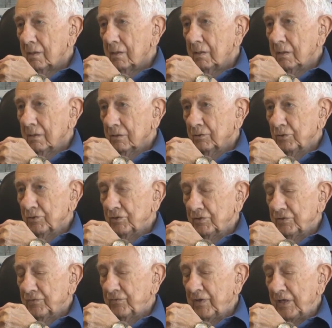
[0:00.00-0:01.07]
and of course
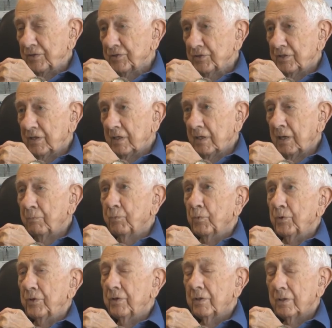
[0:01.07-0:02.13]
he's facing
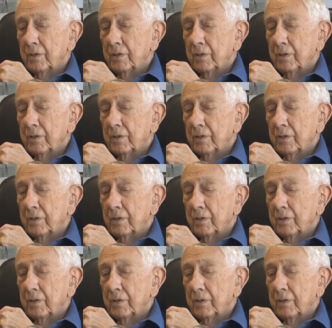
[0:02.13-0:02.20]
upward.